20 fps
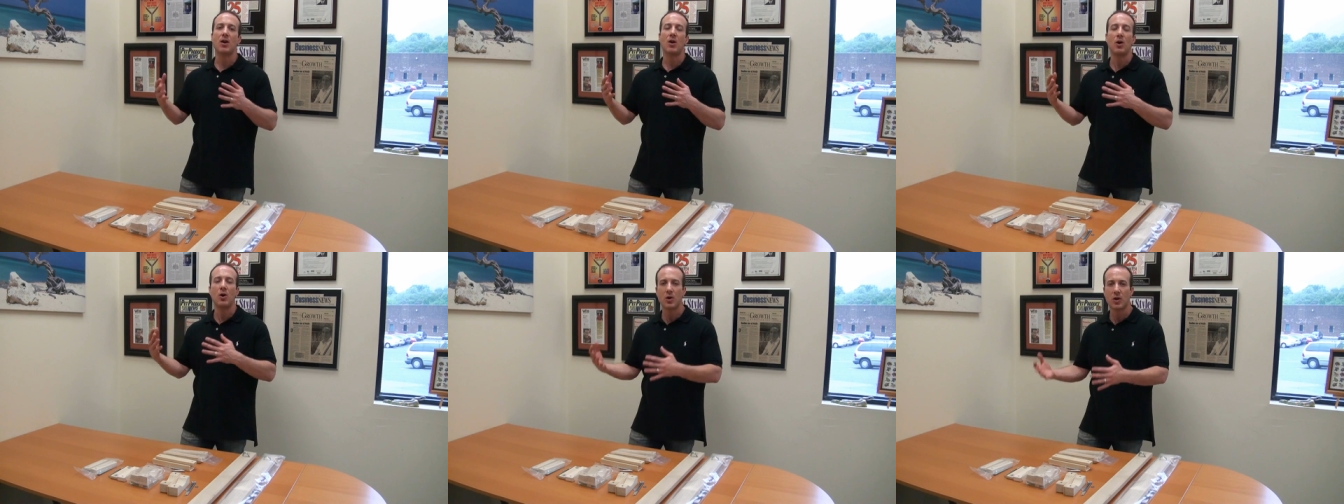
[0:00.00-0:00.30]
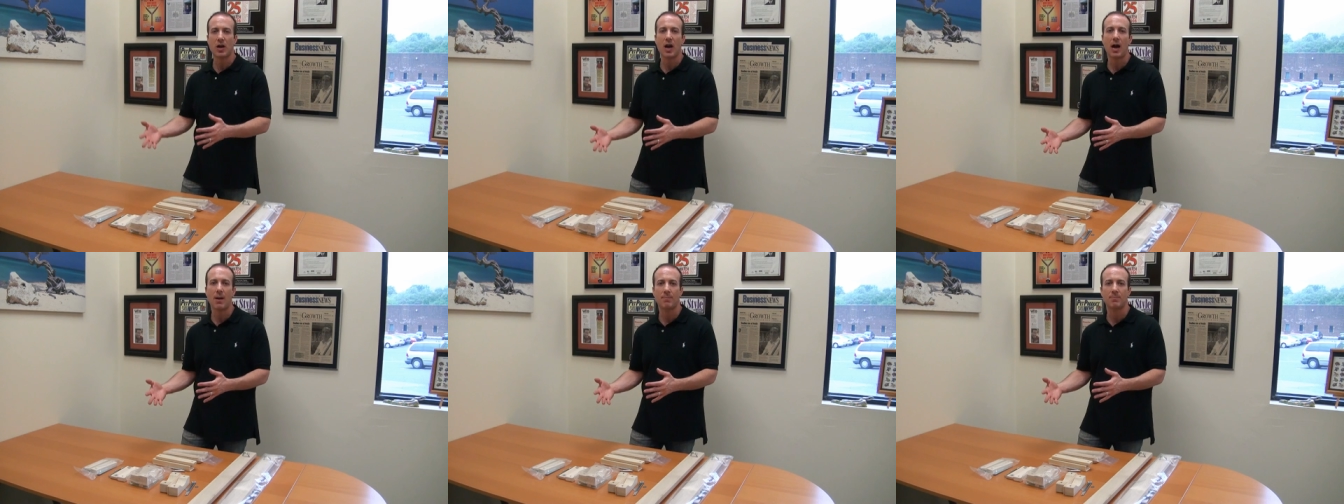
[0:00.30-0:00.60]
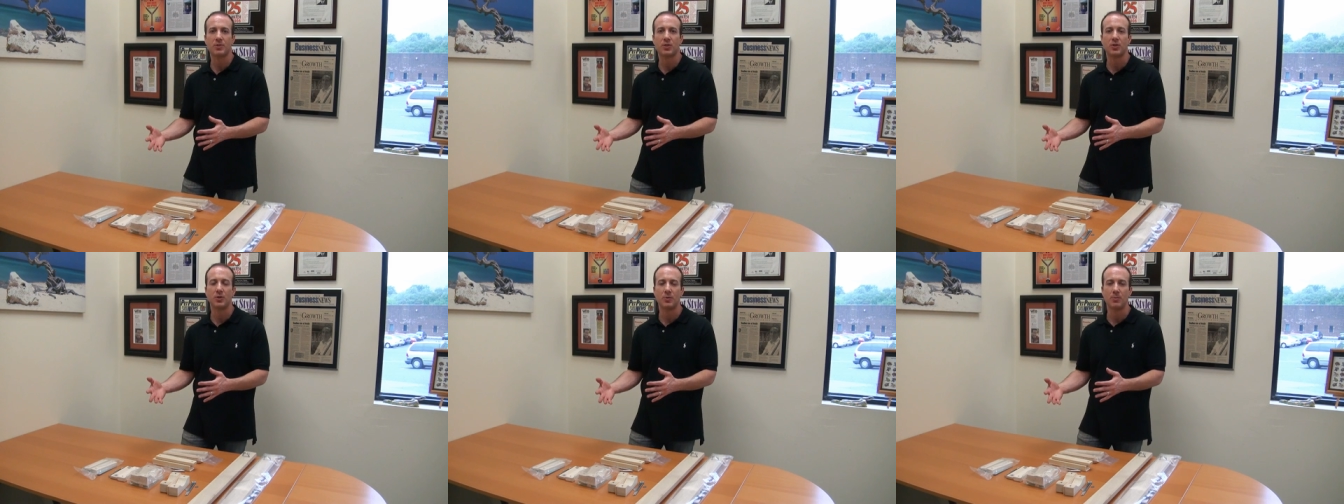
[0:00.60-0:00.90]
hook
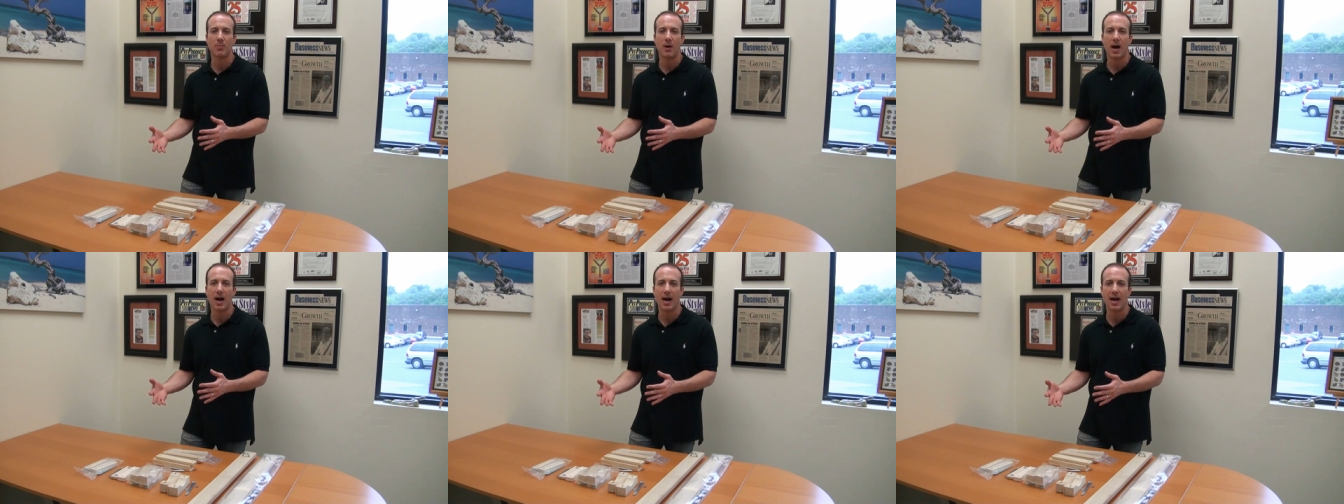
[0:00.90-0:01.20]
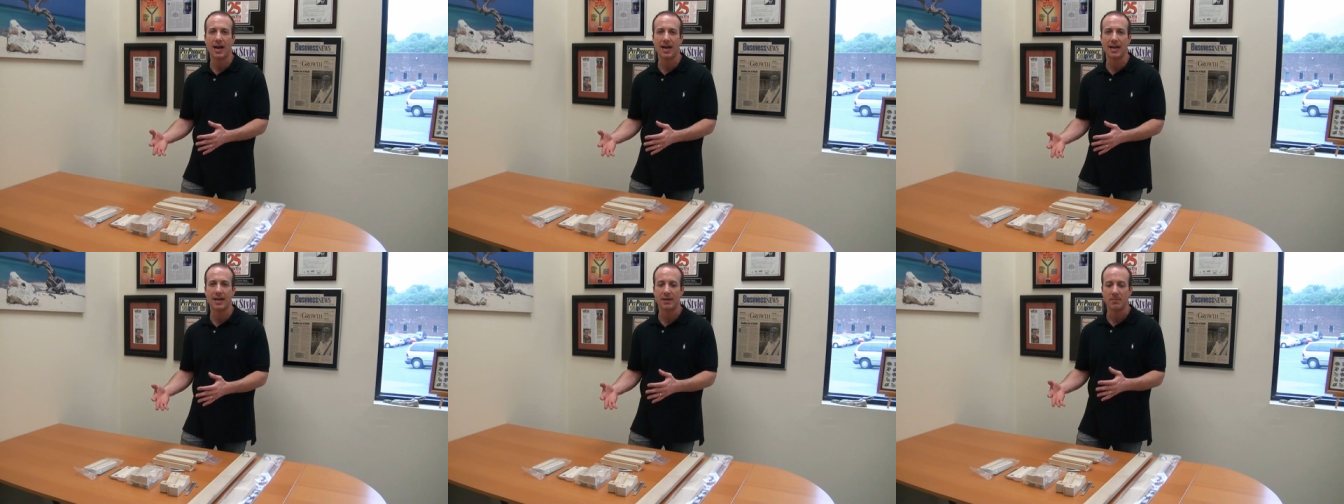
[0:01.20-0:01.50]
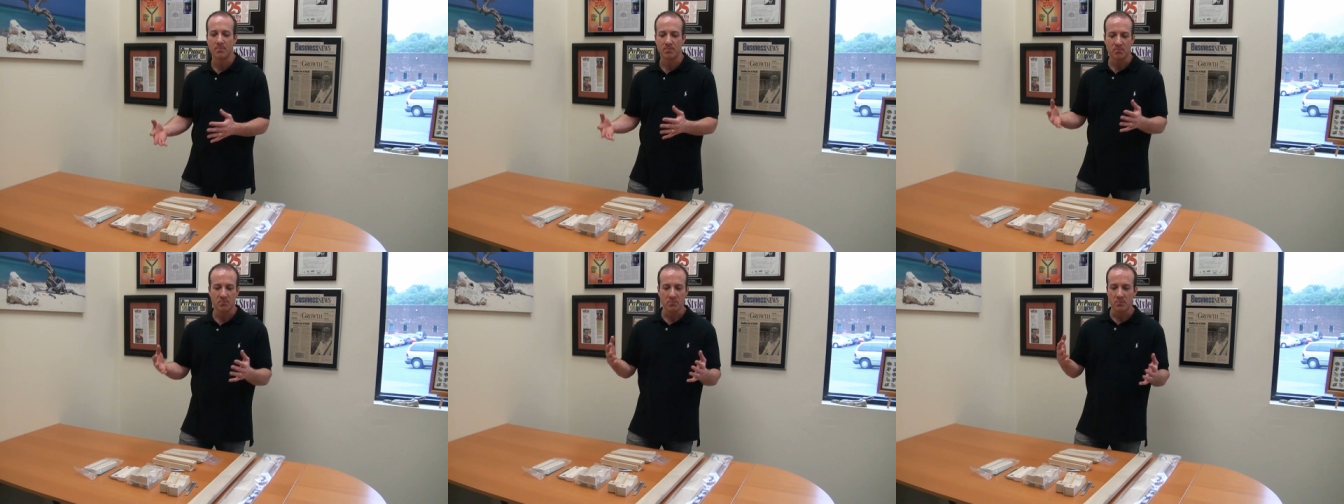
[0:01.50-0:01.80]
up to
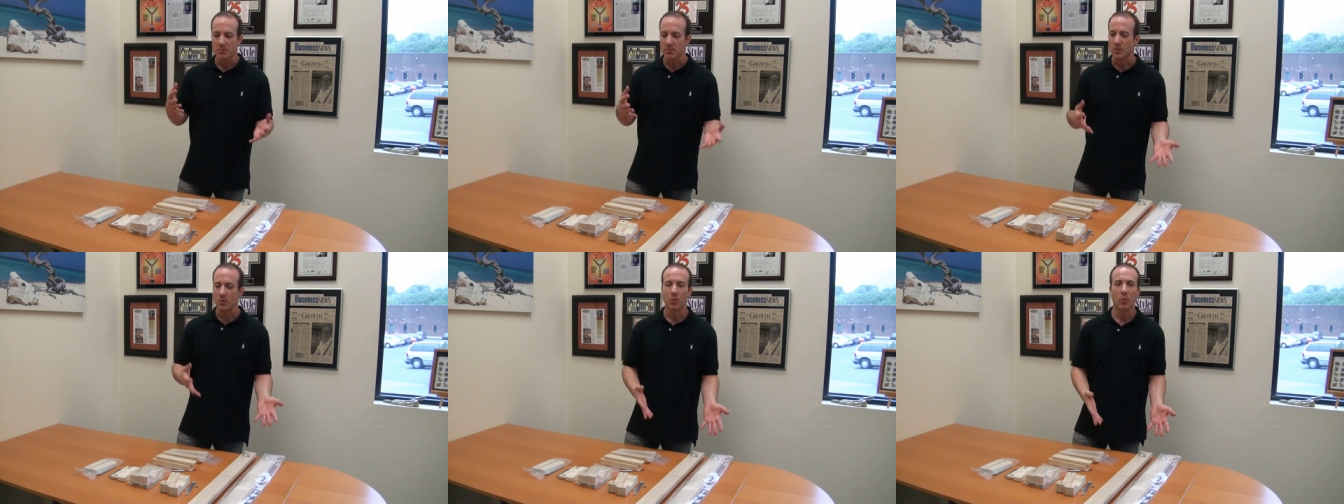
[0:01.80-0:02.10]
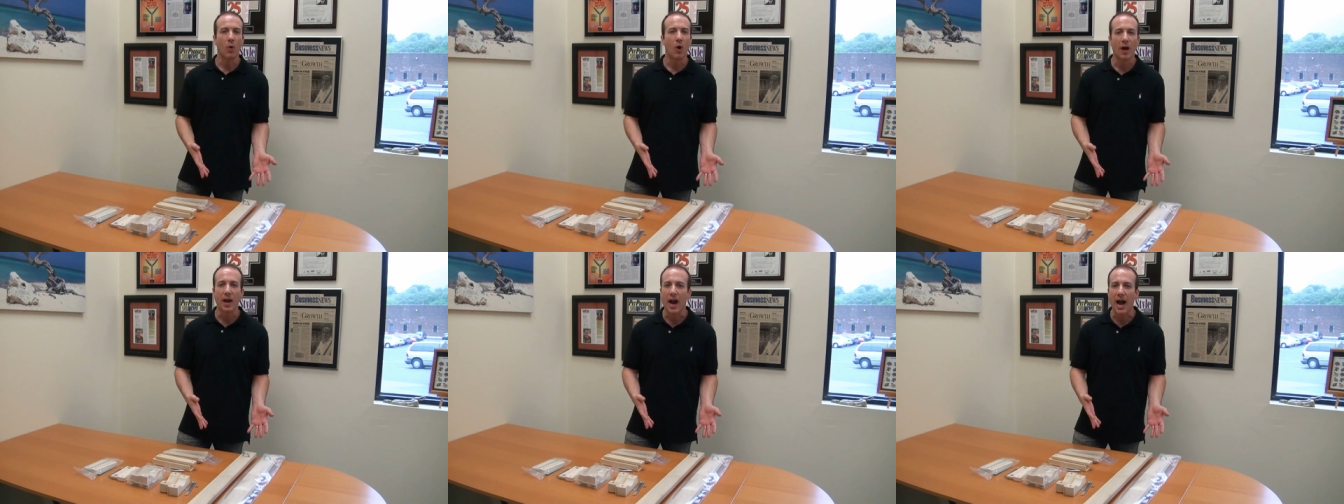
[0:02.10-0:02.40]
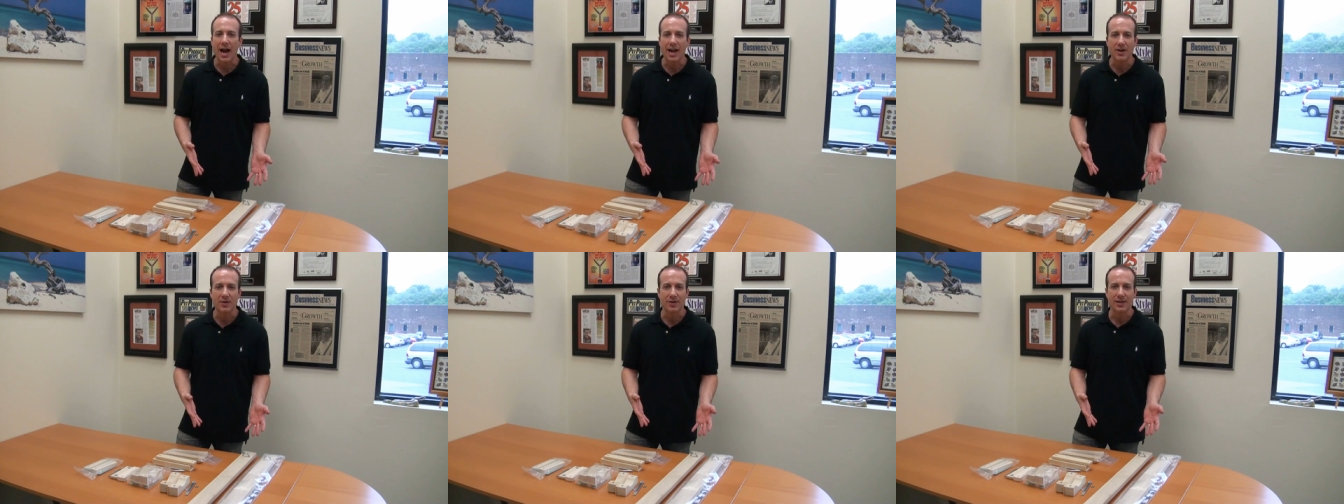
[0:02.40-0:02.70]
my wrought
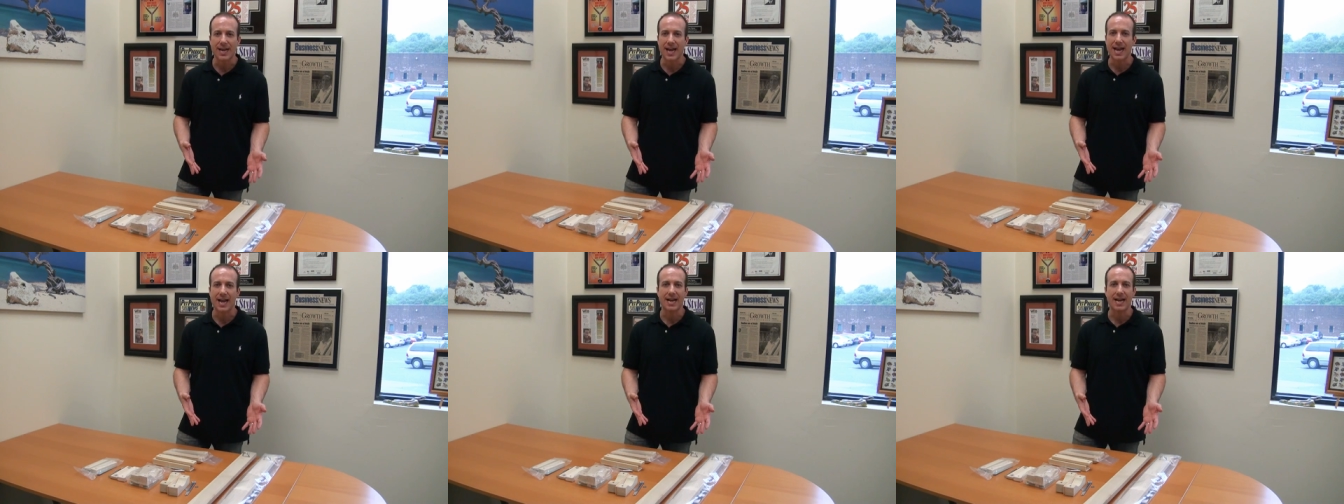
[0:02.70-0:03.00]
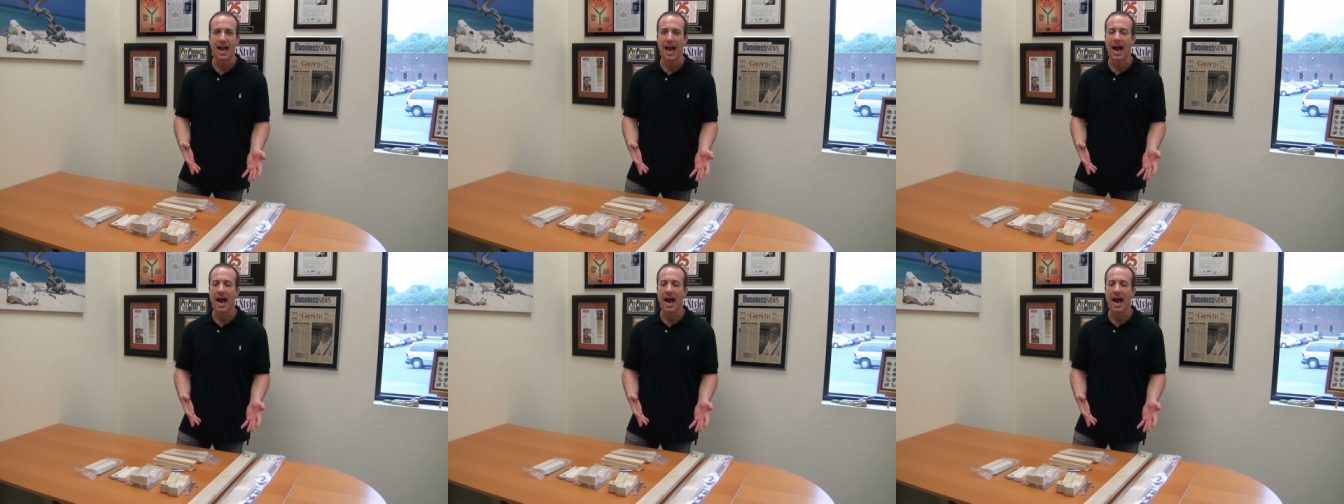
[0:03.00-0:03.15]
iron gate?